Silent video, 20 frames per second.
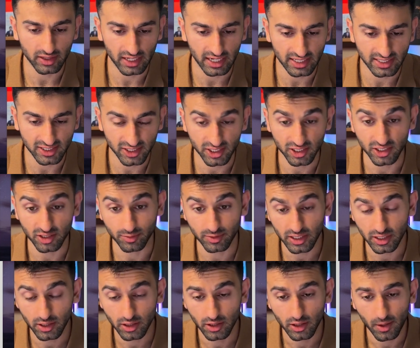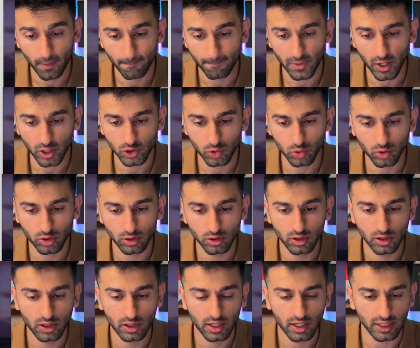with an HTTP module.